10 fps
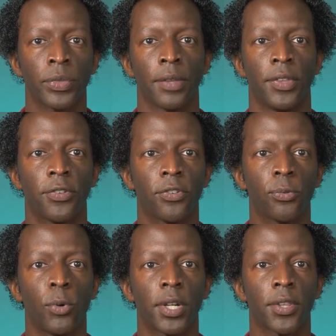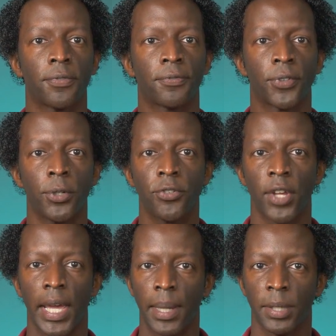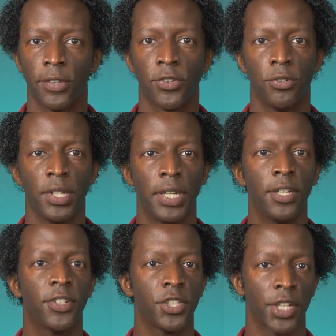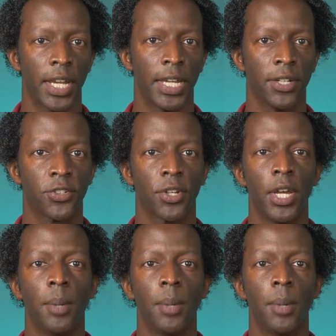This is one of the first habits you need to change